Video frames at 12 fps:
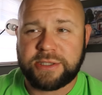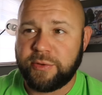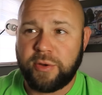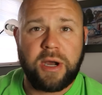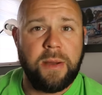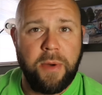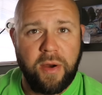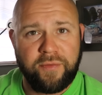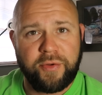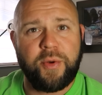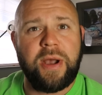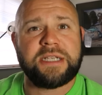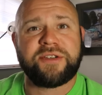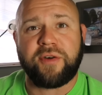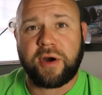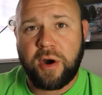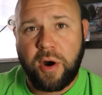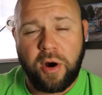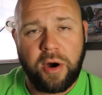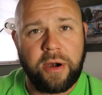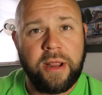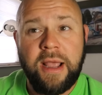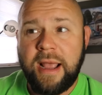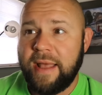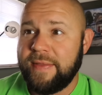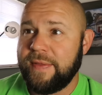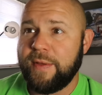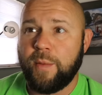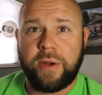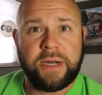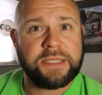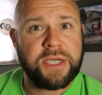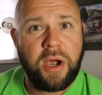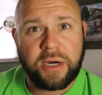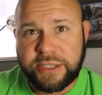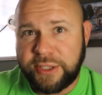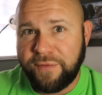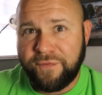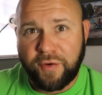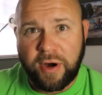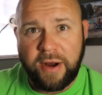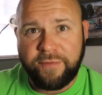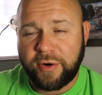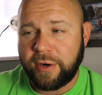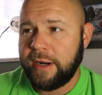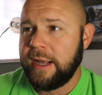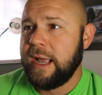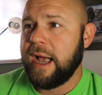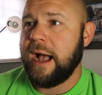So they'll come over, they'll ask for a card, and then they'll want to talk to you forever.